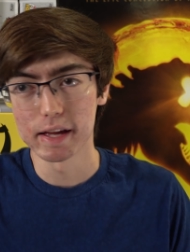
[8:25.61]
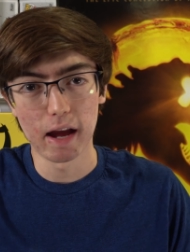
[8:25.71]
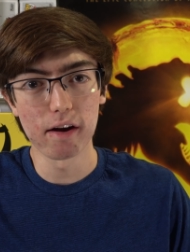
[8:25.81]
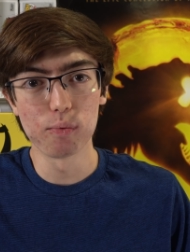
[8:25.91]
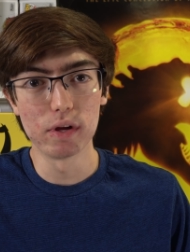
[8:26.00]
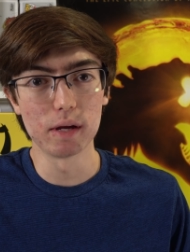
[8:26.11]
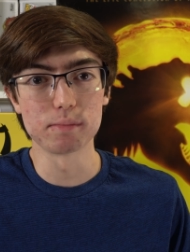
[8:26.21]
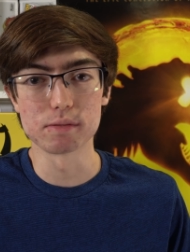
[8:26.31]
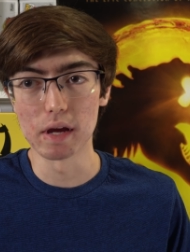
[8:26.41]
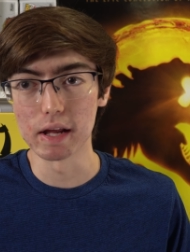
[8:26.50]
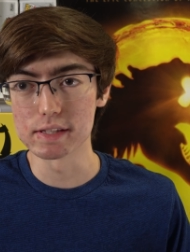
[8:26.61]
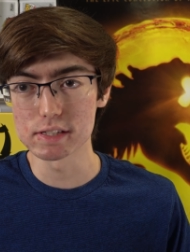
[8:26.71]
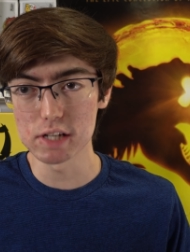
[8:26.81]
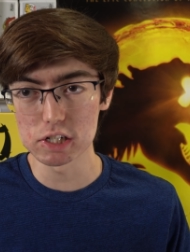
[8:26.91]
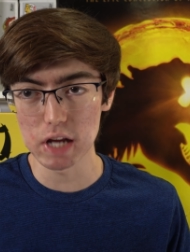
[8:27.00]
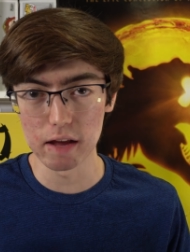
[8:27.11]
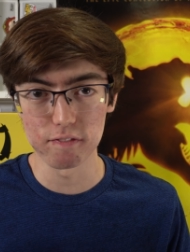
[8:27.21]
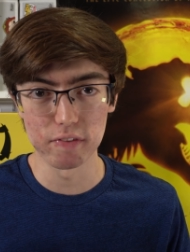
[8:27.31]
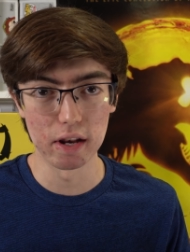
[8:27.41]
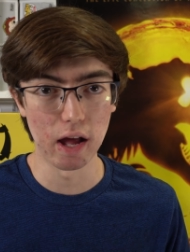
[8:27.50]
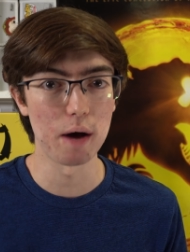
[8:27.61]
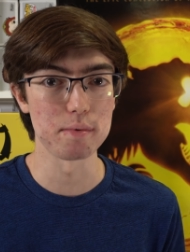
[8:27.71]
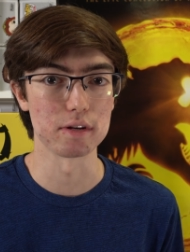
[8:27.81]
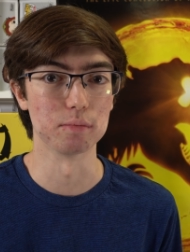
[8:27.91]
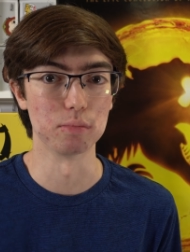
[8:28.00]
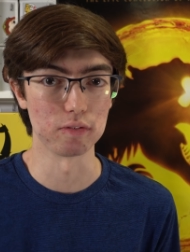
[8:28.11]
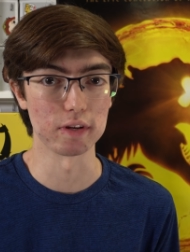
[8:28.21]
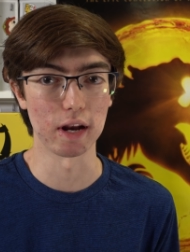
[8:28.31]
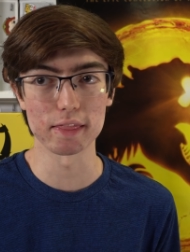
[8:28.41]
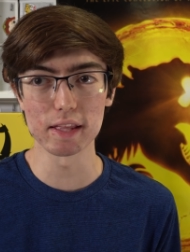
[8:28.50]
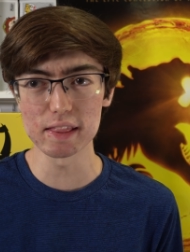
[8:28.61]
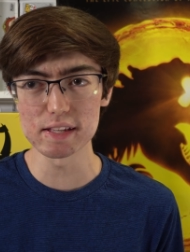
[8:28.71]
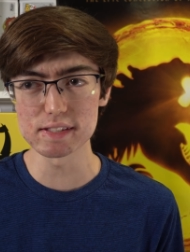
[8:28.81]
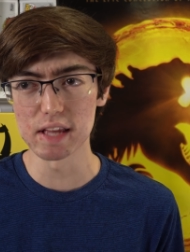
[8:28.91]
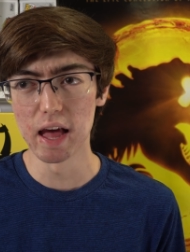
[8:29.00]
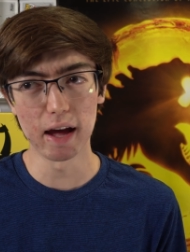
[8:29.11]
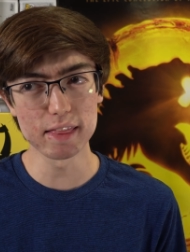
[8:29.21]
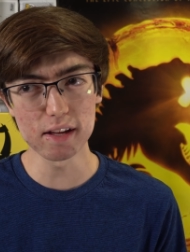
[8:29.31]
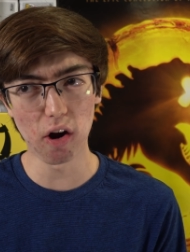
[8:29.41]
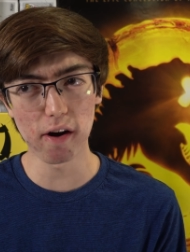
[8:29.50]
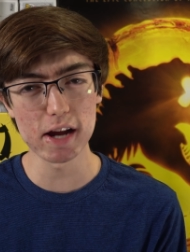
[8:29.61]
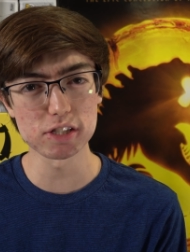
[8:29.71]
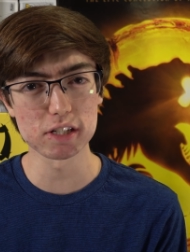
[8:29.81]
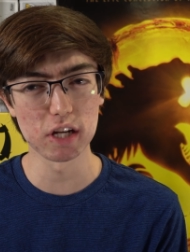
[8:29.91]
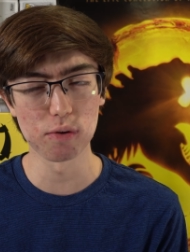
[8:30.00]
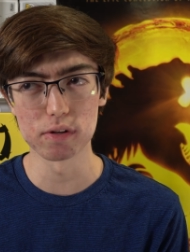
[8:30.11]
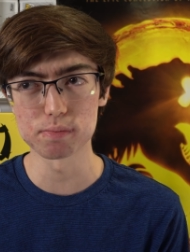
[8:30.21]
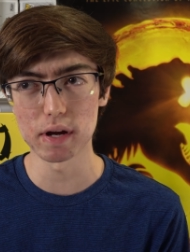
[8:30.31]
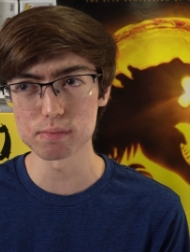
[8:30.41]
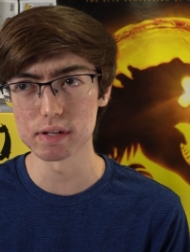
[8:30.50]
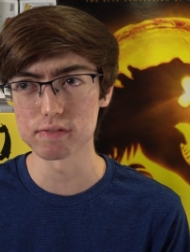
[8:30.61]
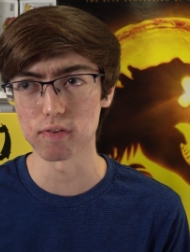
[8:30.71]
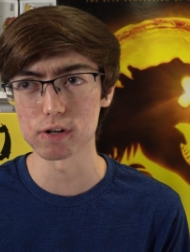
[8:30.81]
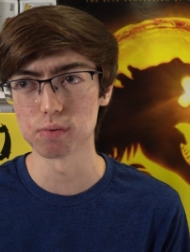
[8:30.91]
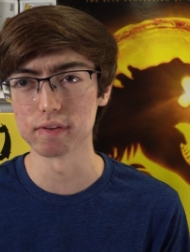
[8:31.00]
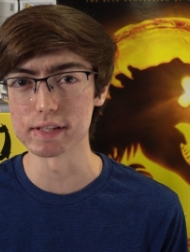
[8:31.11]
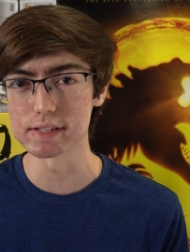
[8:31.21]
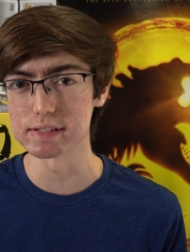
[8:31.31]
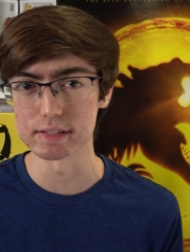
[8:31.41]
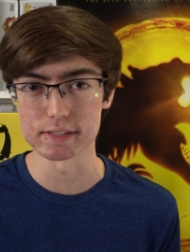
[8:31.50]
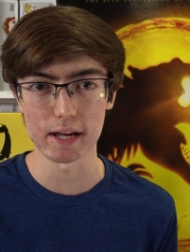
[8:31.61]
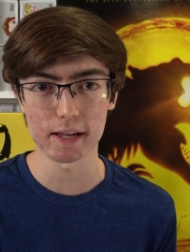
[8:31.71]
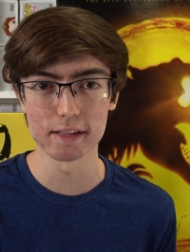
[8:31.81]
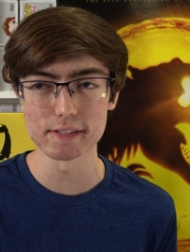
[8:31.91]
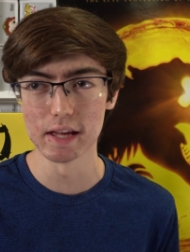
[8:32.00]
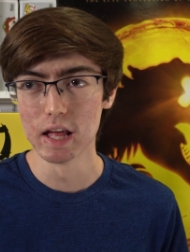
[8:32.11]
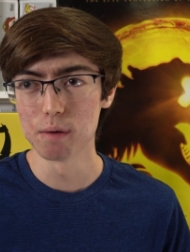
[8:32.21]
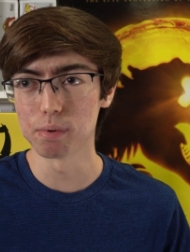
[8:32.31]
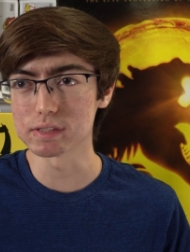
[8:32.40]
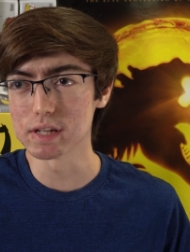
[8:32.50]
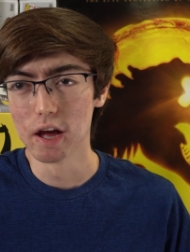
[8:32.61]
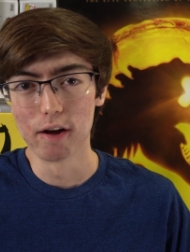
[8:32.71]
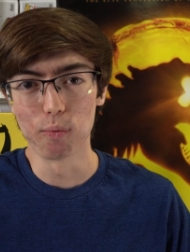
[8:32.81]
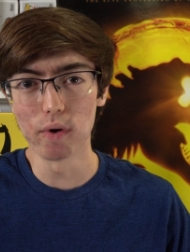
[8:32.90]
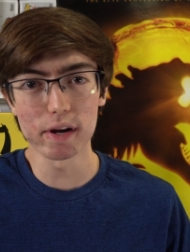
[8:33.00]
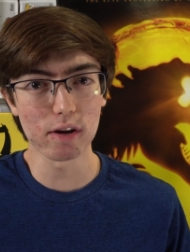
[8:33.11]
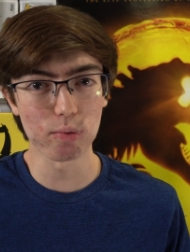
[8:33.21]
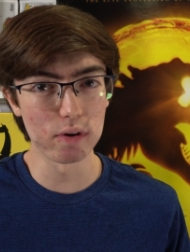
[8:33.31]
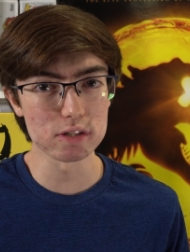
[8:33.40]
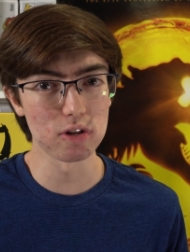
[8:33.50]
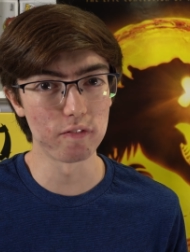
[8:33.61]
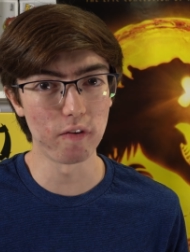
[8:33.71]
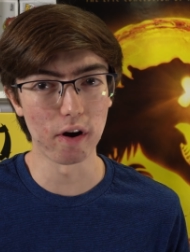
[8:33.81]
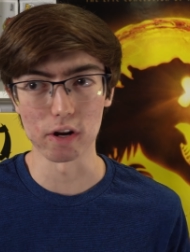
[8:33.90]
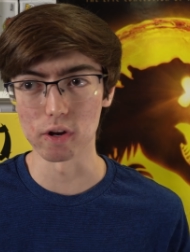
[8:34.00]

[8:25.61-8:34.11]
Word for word: Carey Williams made such a phenomenal movie. And I think Our Hashtag J was possibly his first movie, and this is his second, but what a career so far.